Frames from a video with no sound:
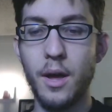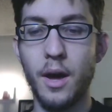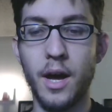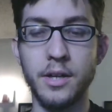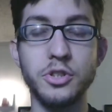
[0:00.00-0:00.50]

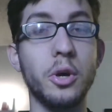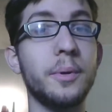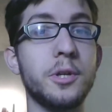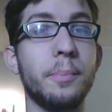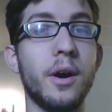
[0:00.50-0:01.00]

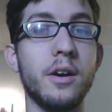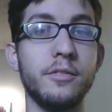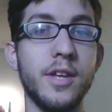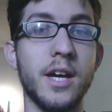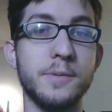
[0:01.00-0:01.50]
much a part
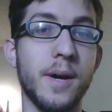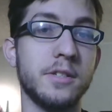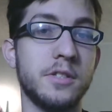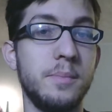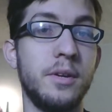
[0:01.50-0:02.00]
of the
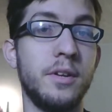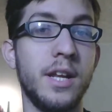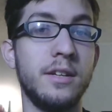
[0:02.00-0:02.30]
Xbox community,